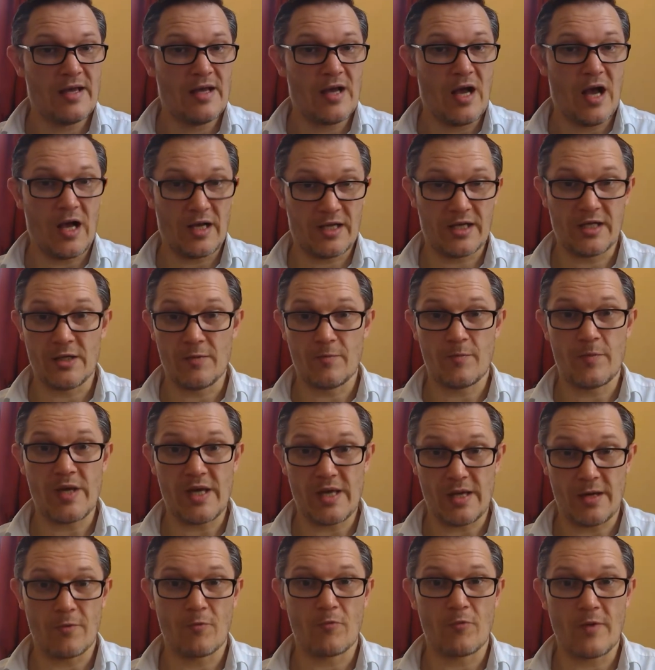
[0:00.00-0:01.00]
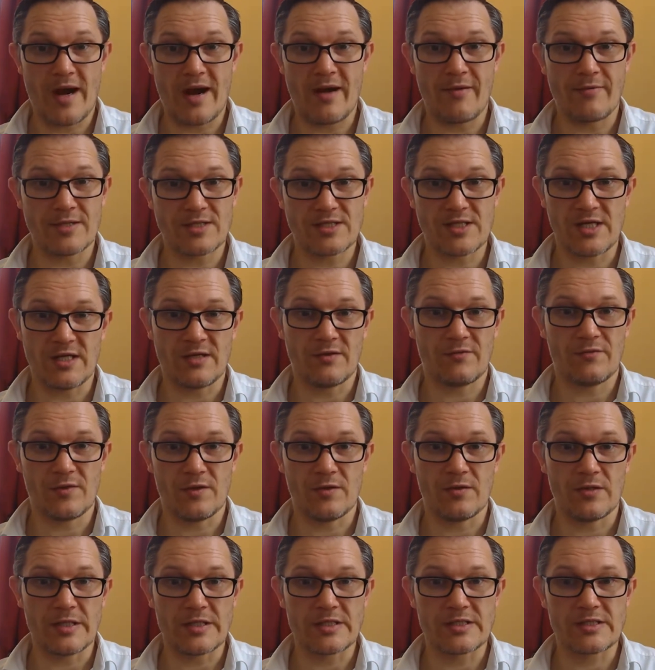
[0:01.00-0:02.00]
are going to be a rarity in a few
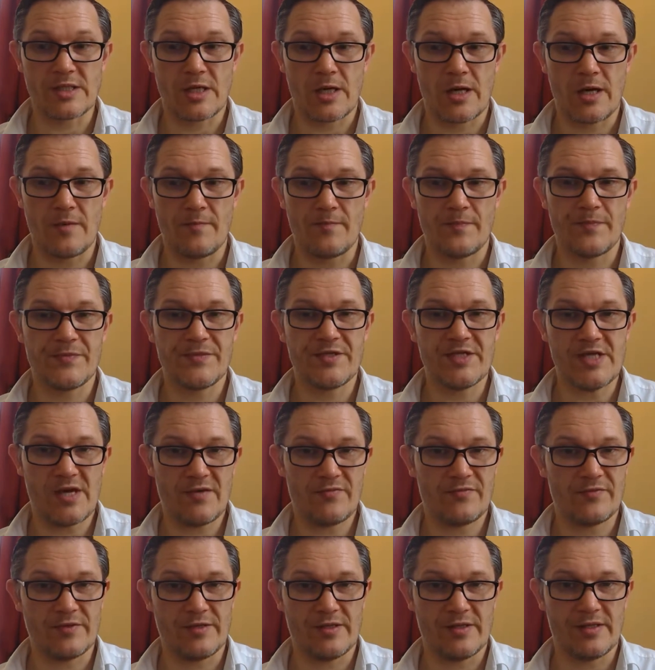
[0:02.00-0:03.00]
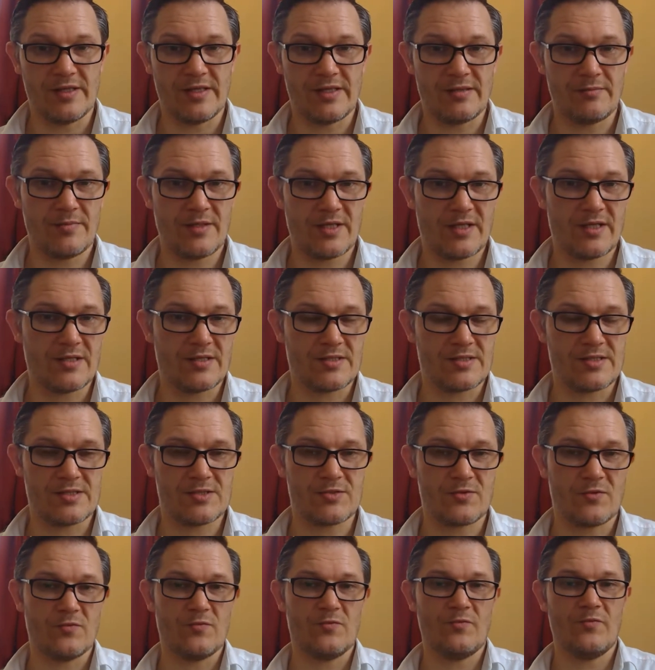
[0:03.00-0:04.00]
years' time, definitely, because it's
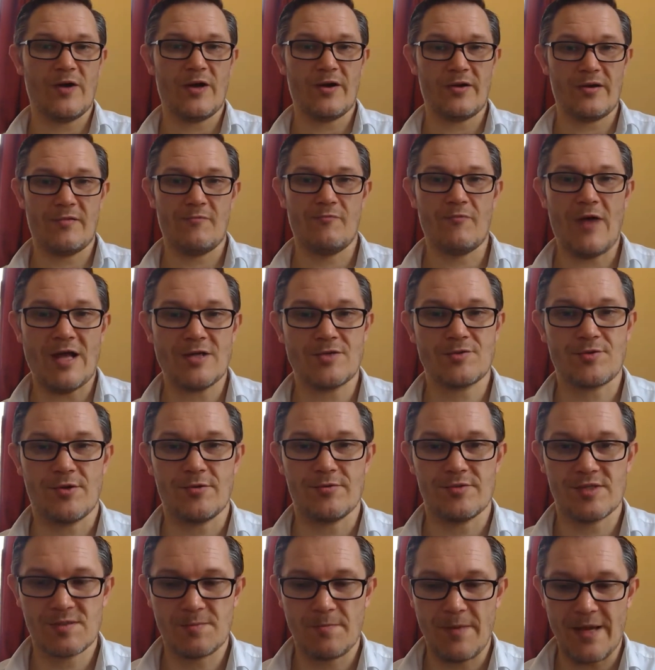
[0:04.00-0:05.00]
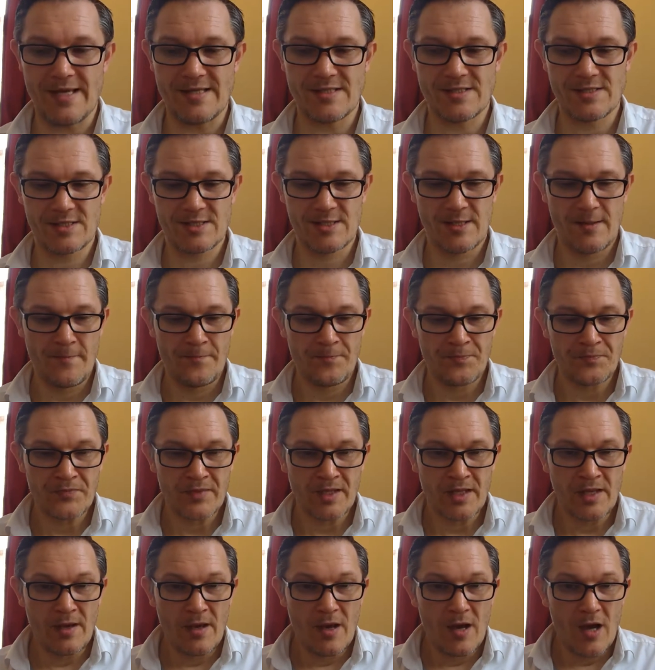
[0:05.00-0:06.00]
all very retro space.